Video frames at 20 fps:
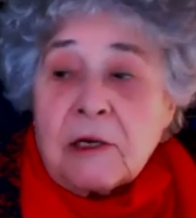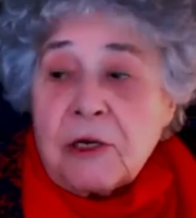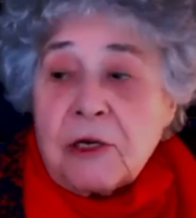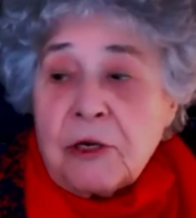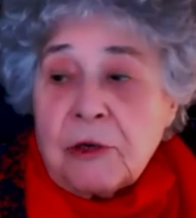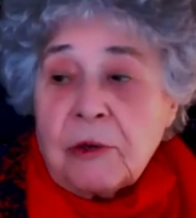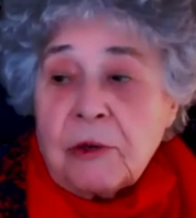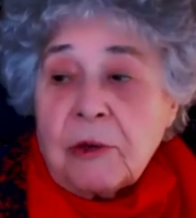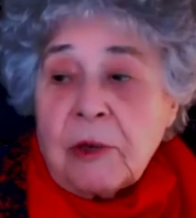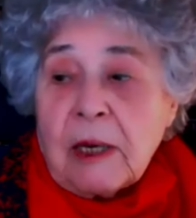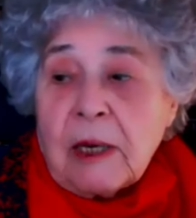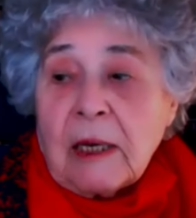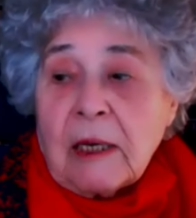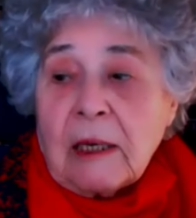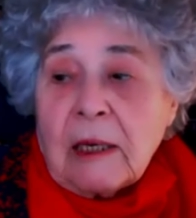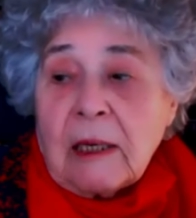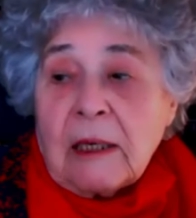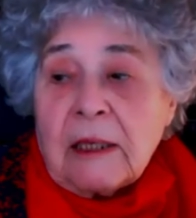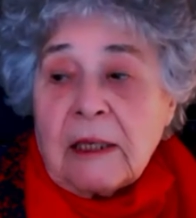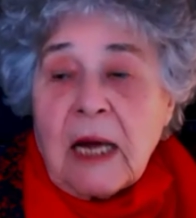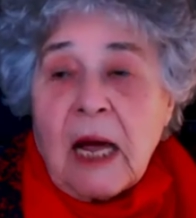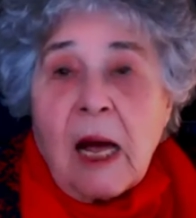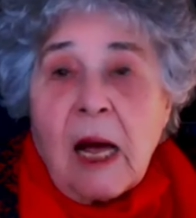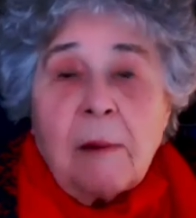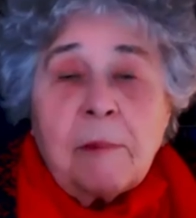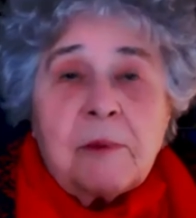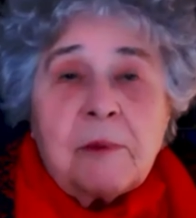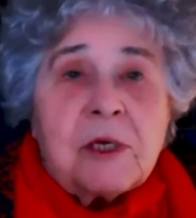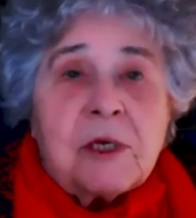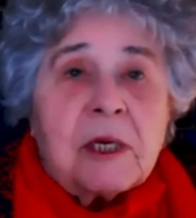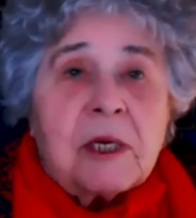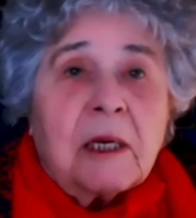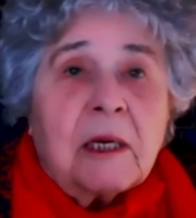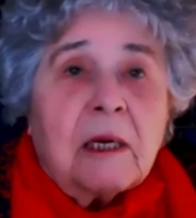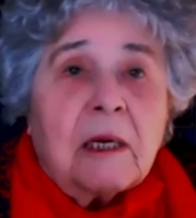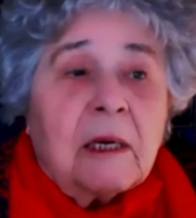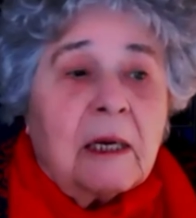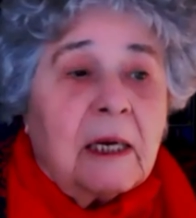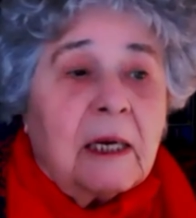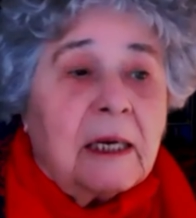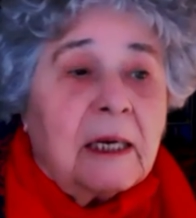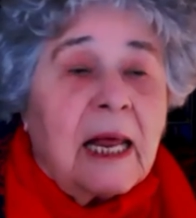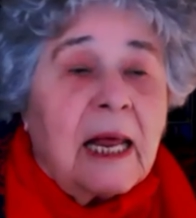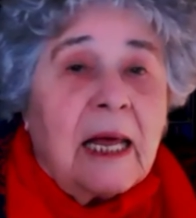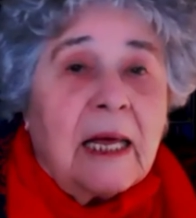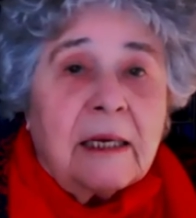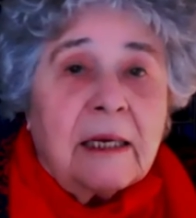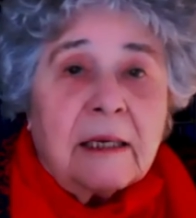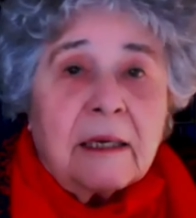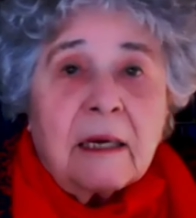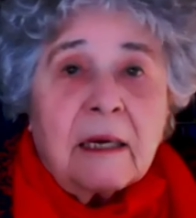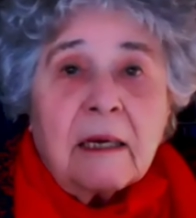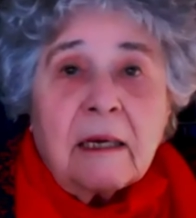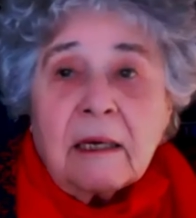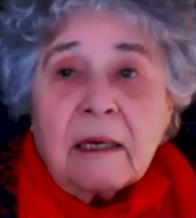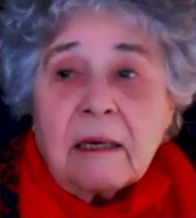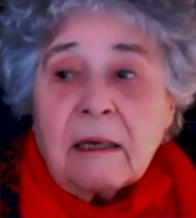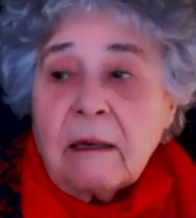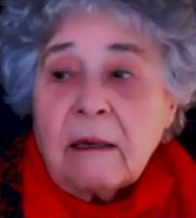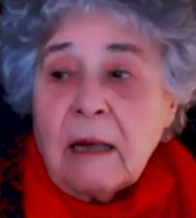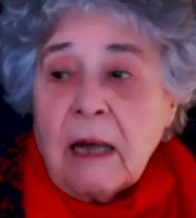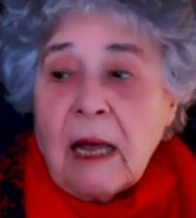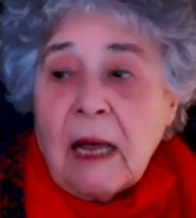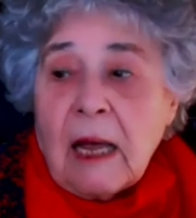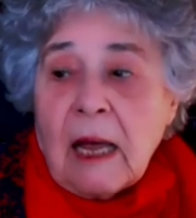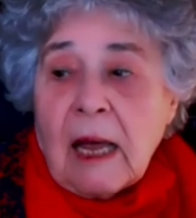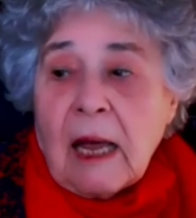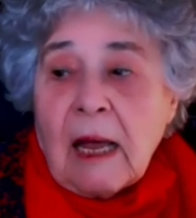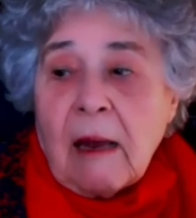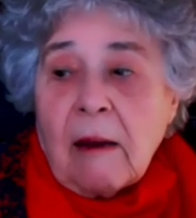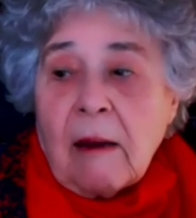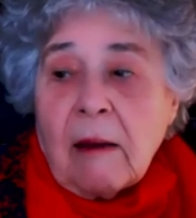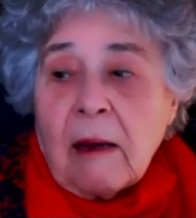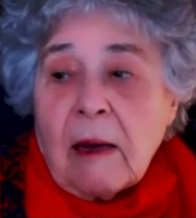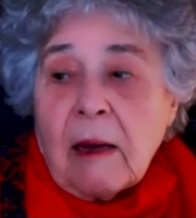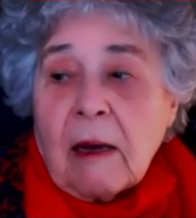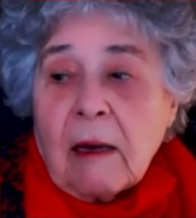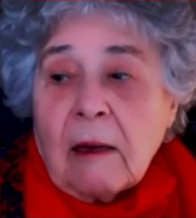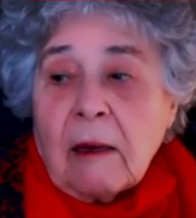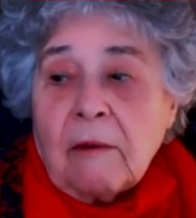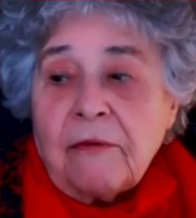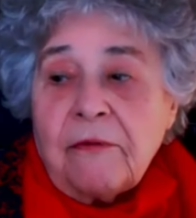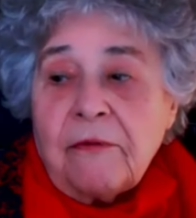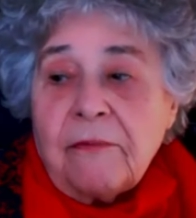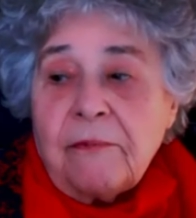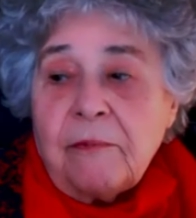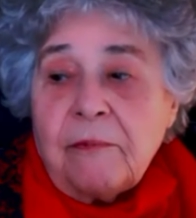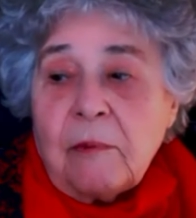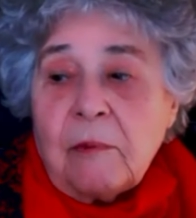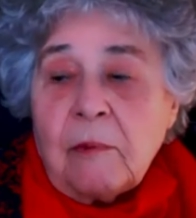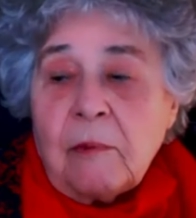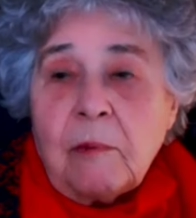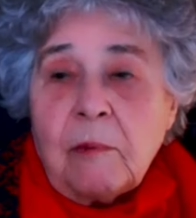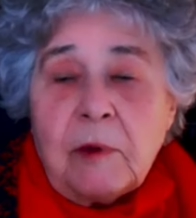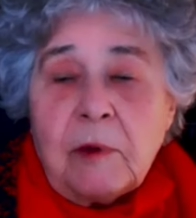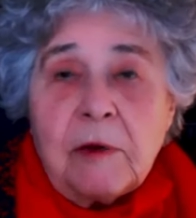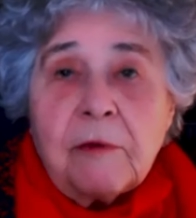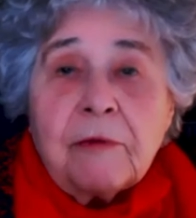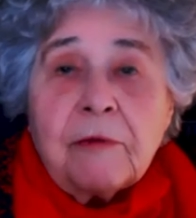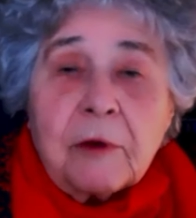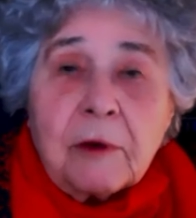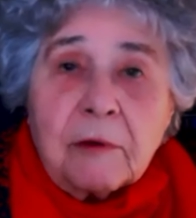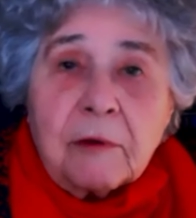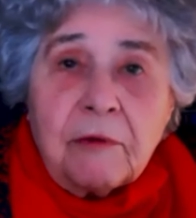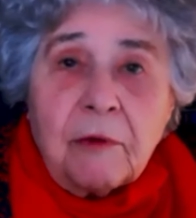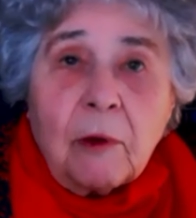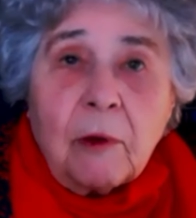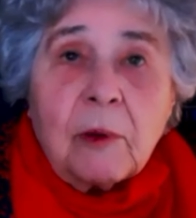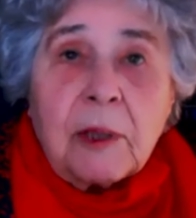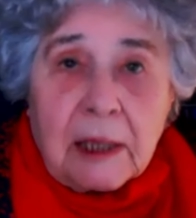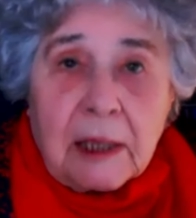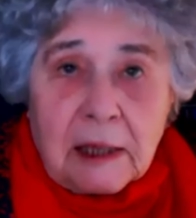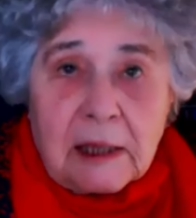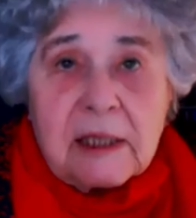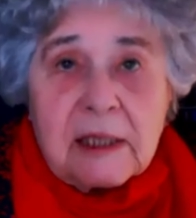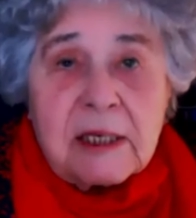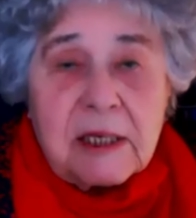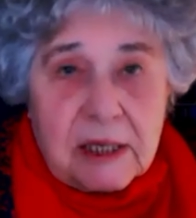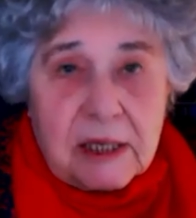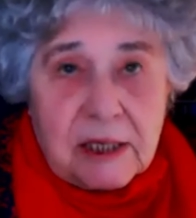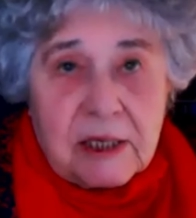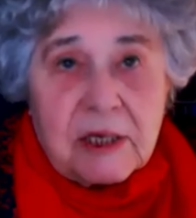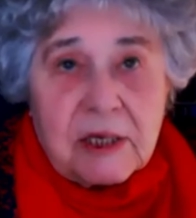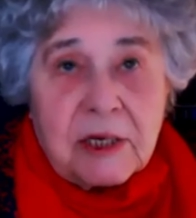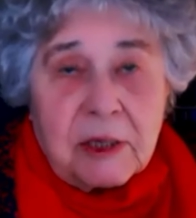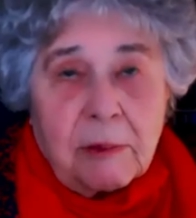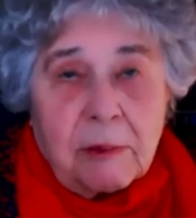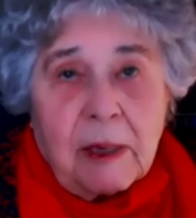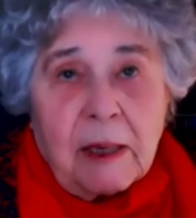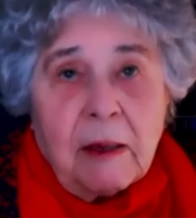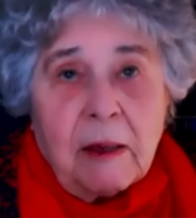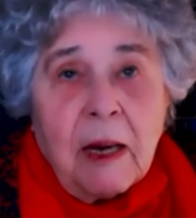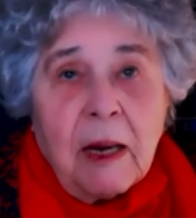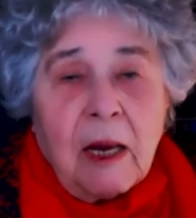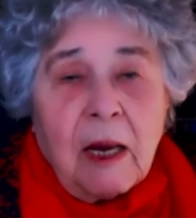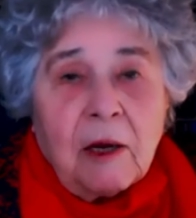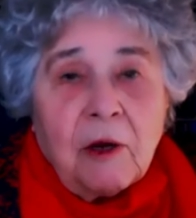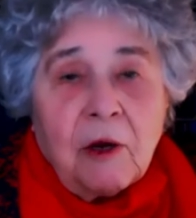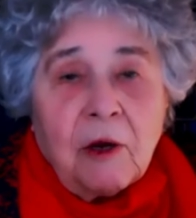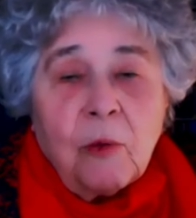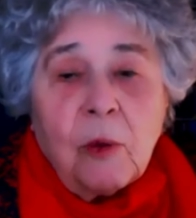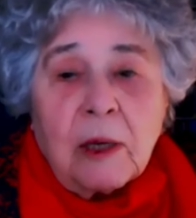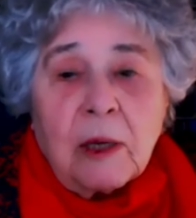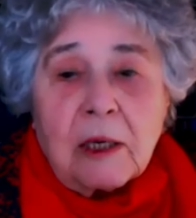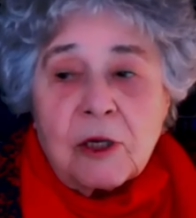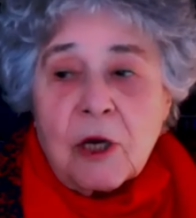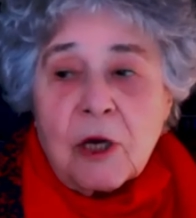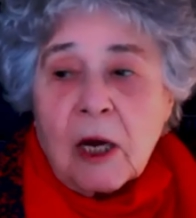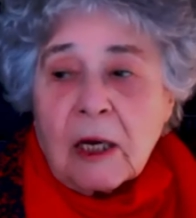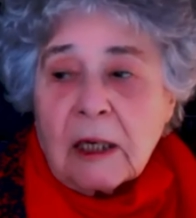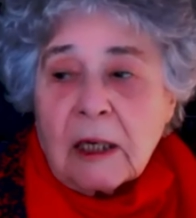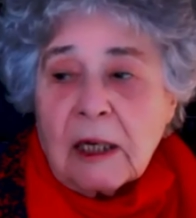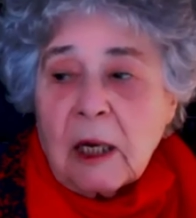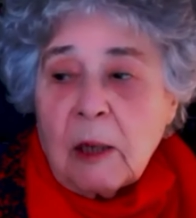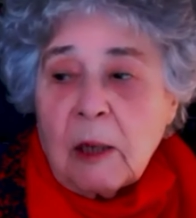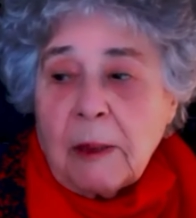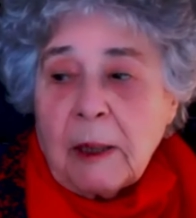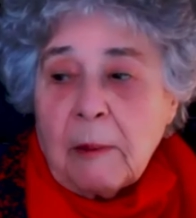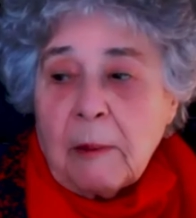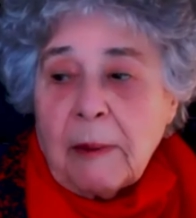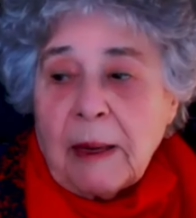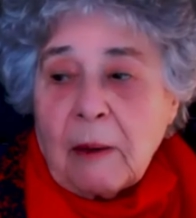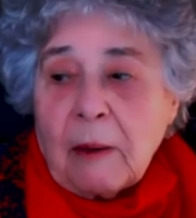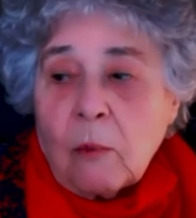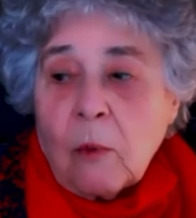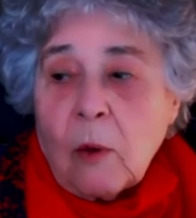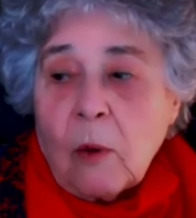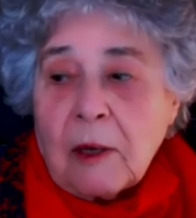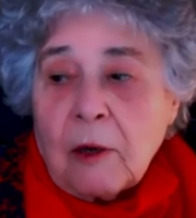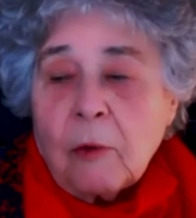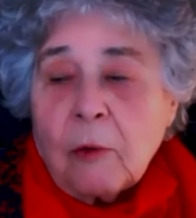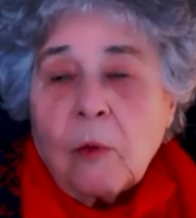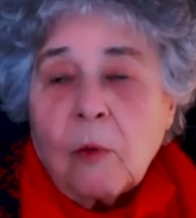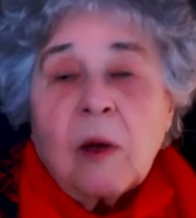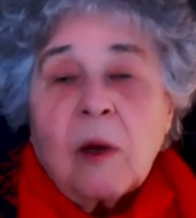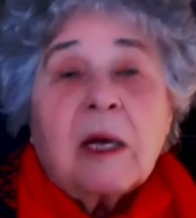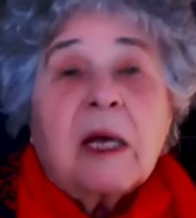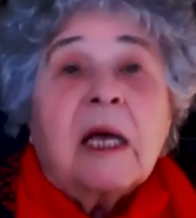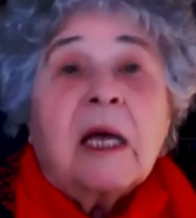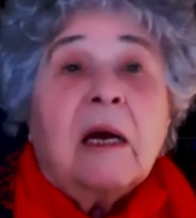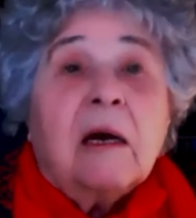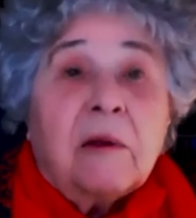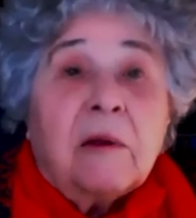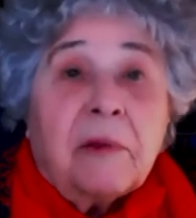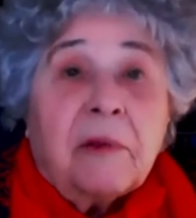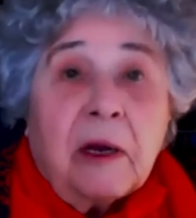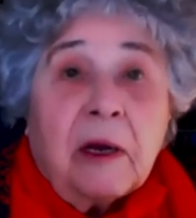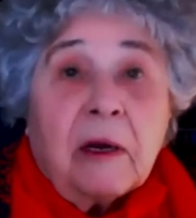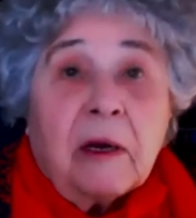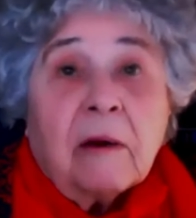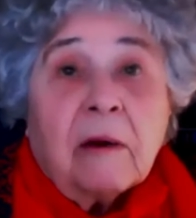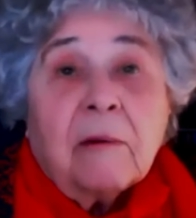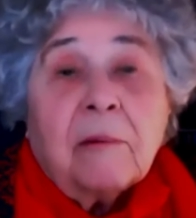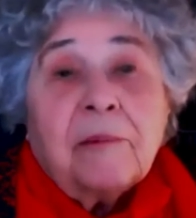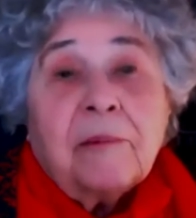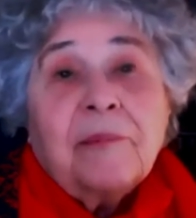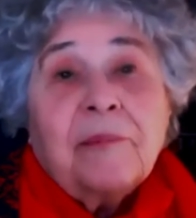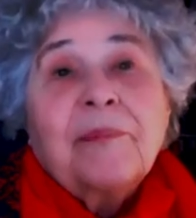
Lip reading: to adopt in Canada a different voting system. And do you want to talk a little bit about what you're working on there?